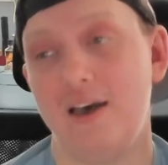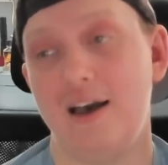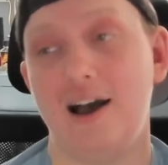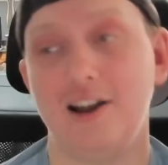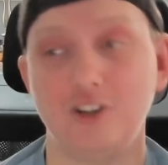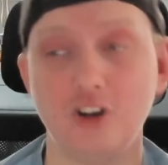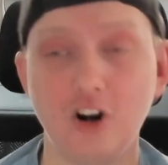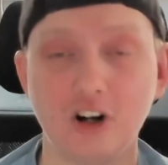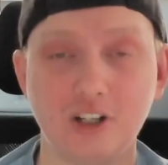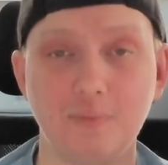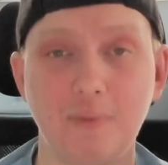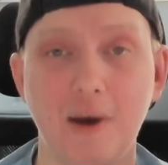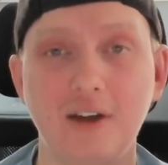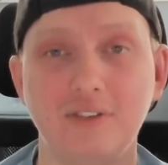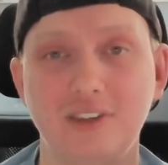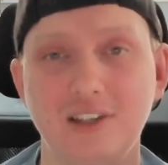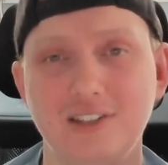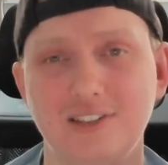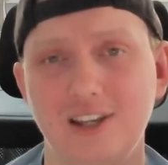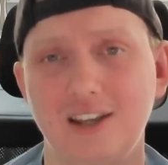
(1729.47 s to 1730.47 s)
I talked
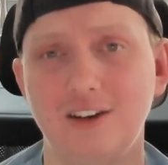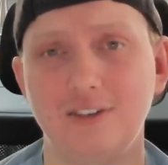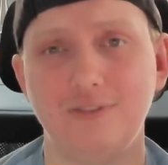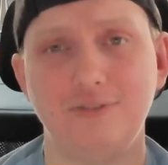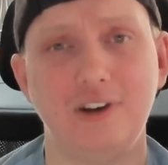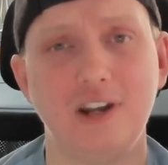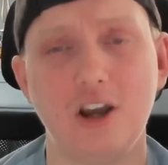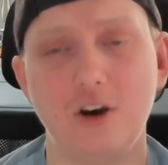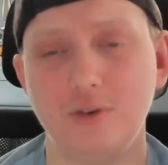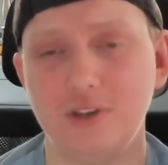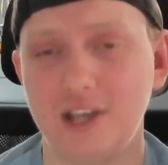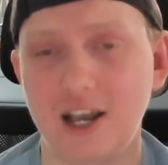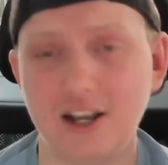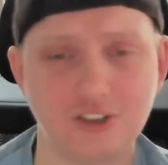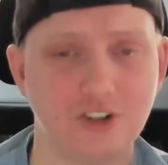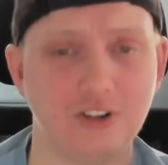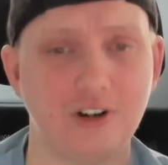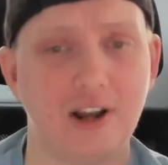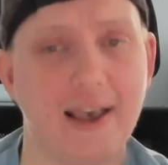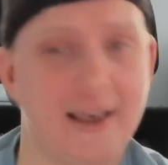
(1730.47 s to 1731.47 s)
about this in a video
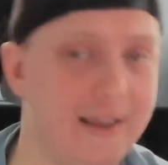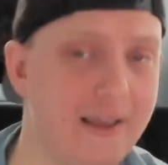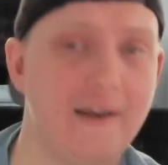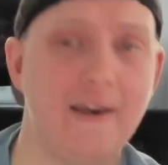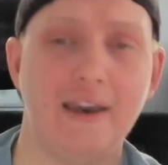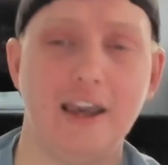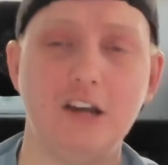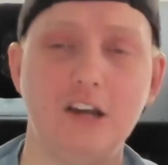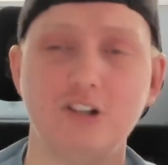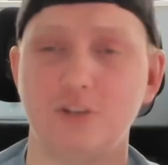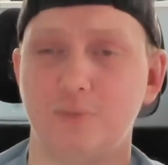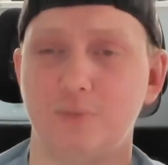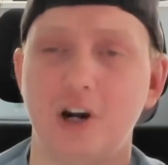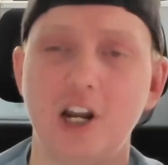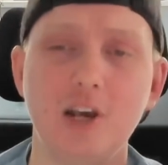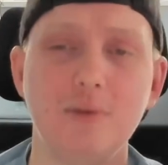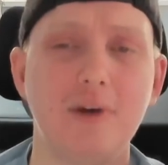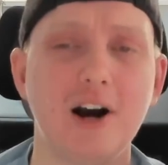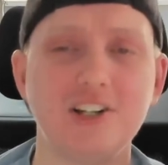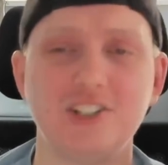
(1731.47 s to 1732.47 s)
yesterday. It was
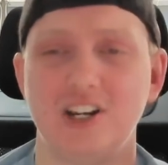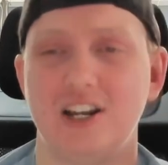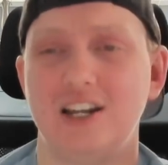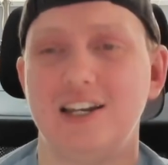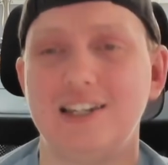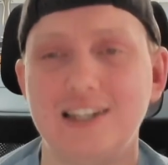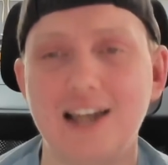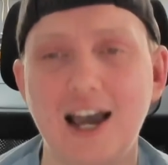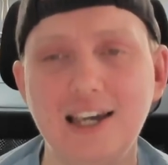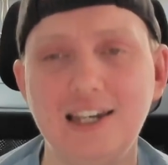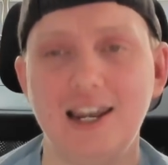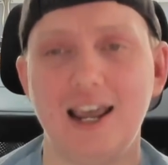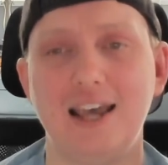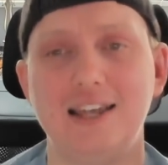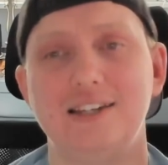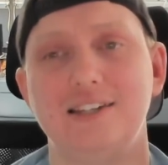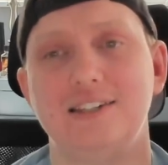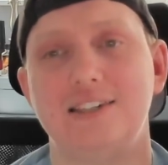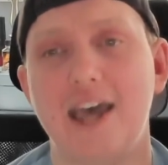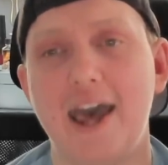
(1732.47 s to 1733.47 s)
pretty much night
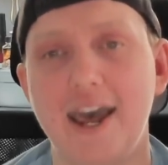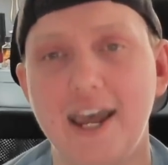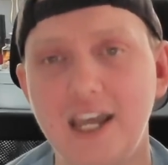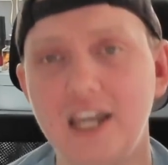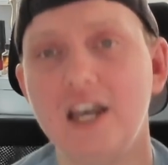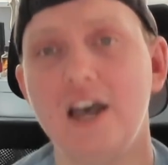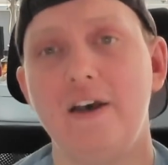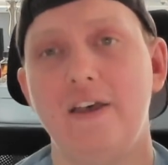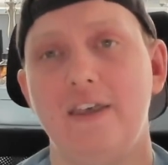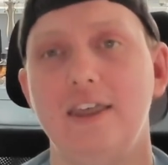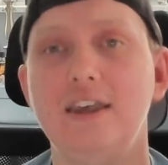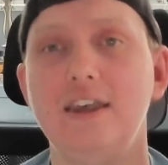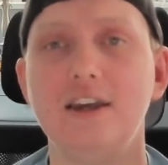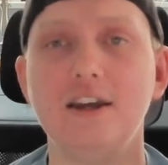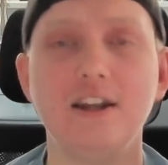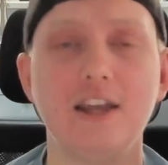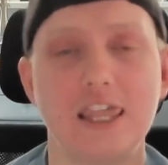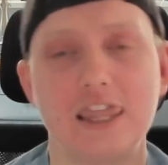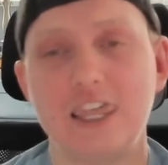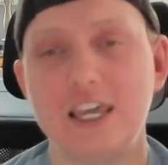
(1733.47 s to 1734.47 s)
and day
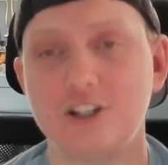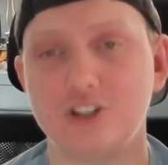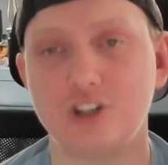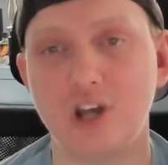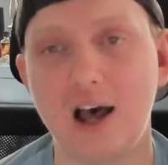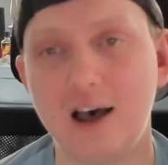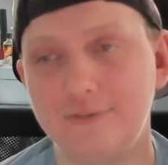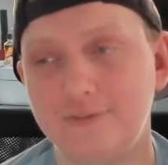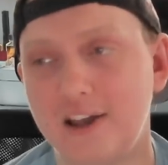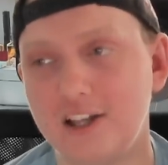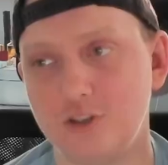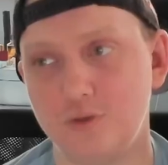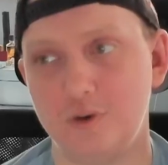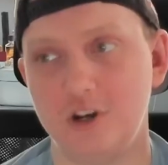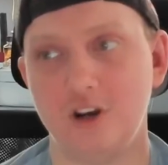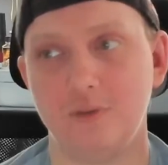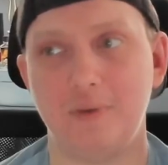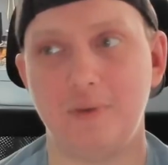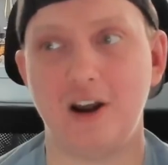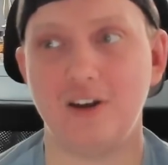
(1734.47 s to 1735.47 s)
in this offense when
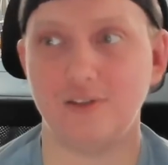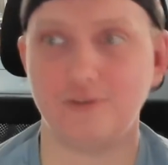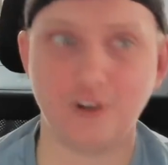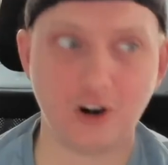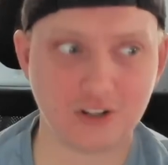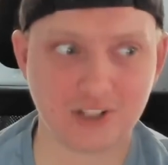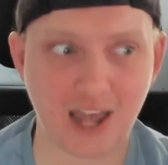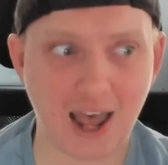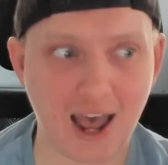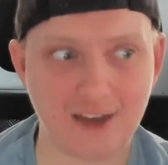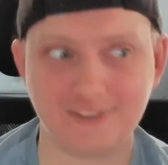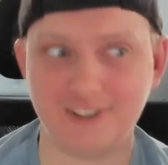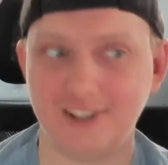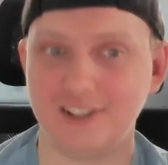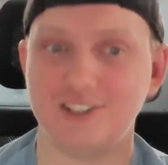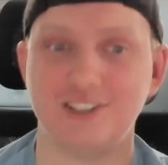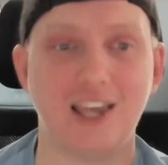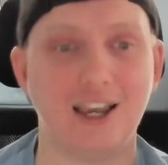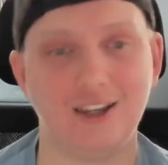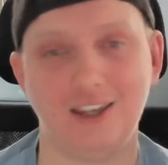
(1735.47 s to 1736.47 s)
you compare the first half to the
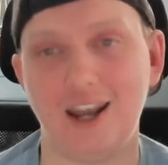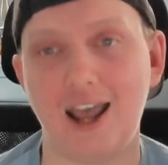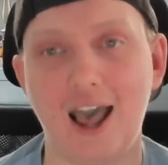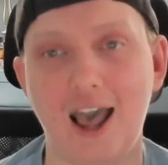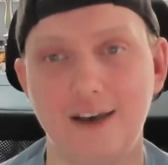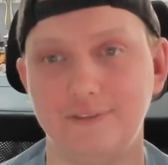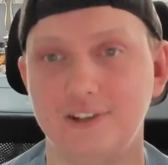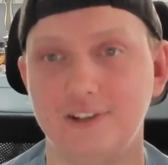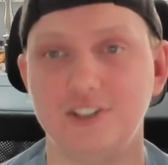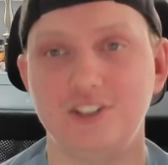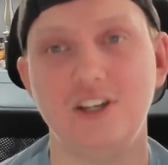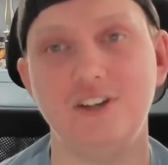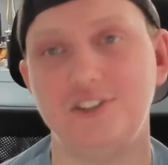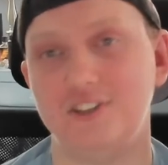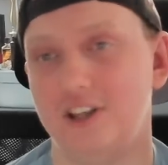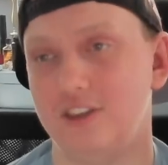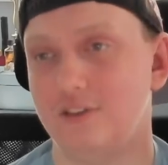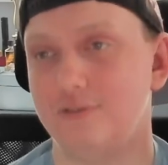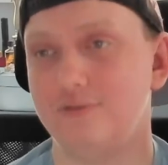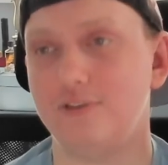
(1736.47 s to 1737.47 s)
second half of the
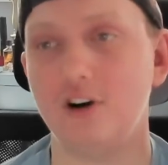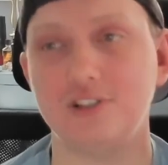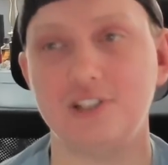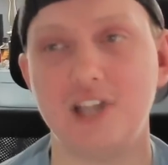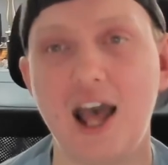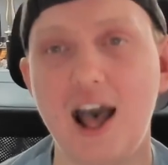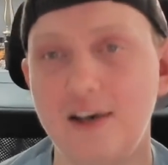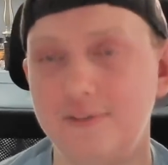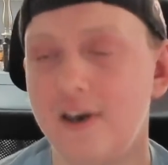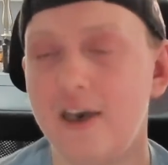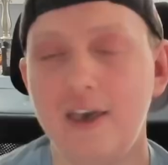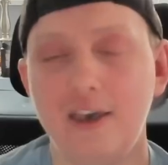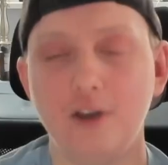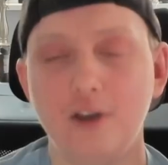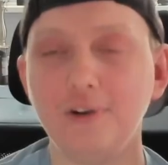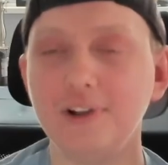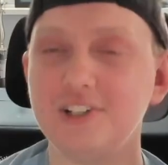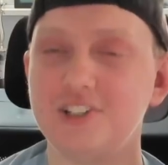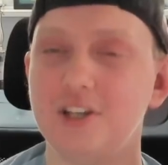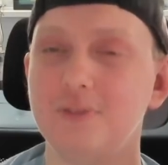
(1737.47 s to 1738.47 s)
season. In the first half, it
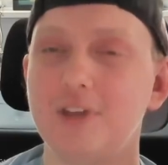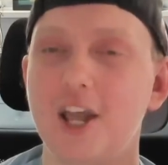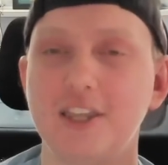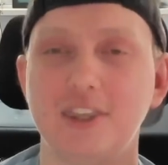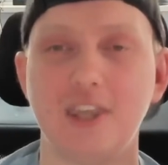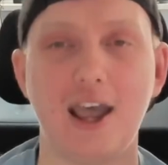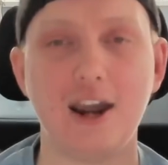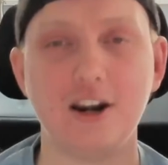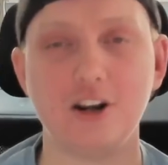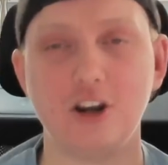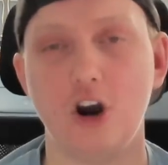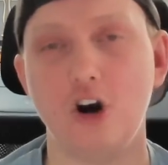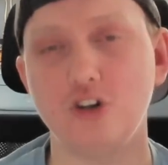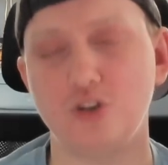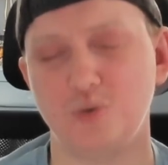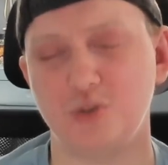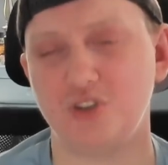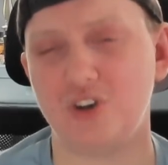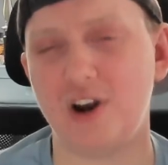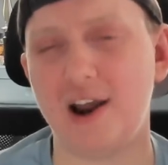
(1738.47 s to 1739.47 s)
really seemed like the head coach
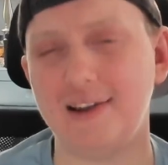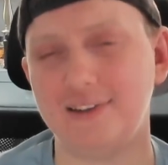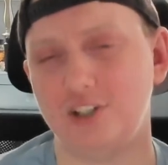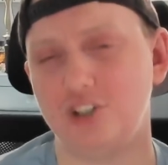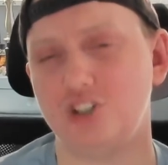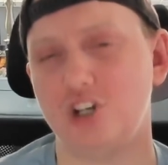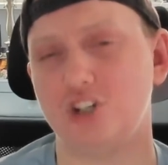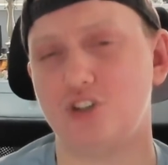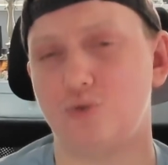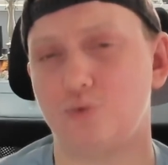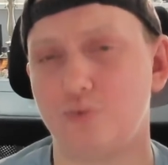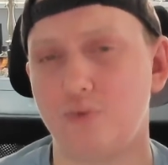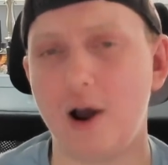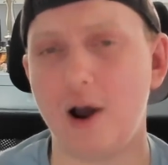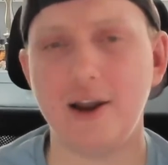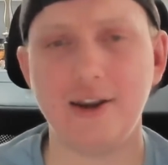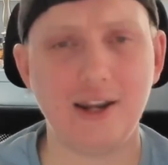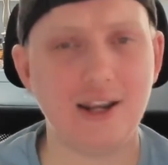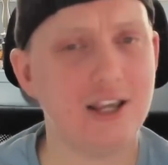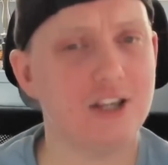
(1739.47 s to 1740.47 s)
was trying to just
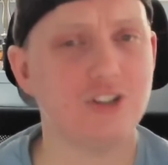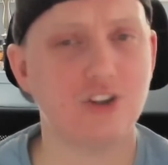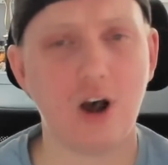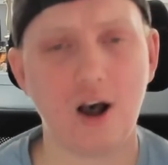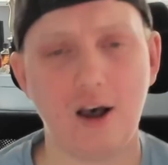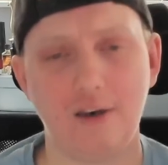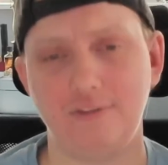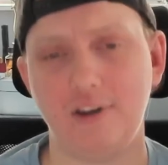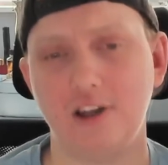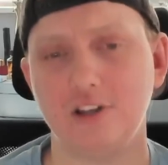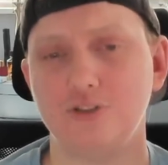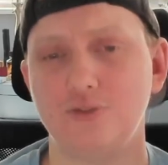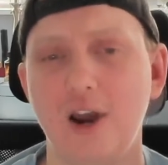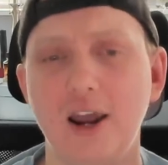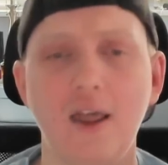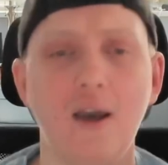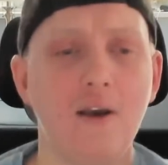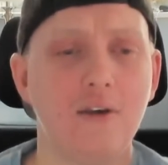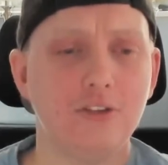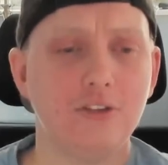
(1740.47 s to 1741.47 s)
run his offense,
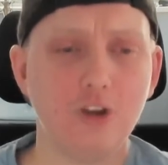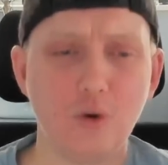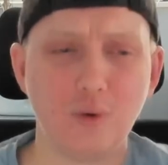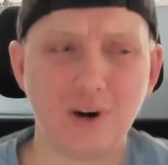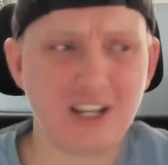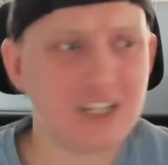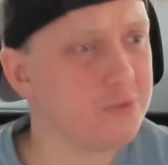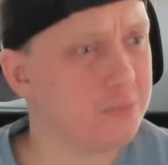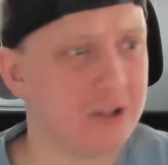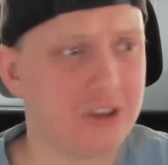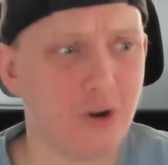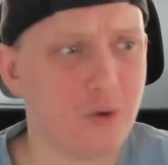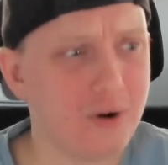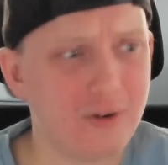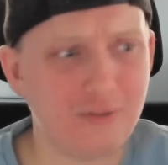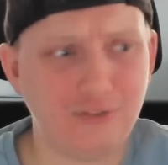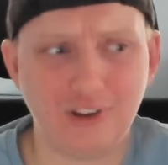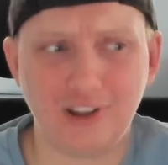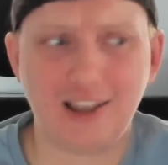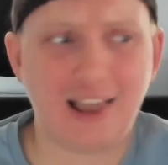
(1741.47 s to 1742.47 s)
right? Do what he's been
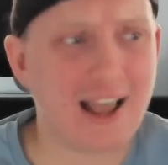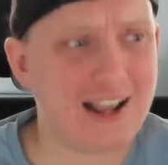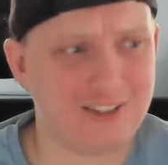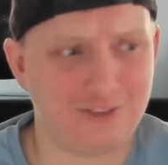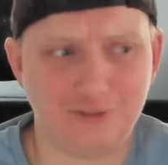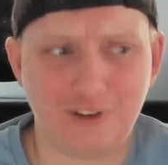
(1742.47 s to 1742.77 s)
doing for the last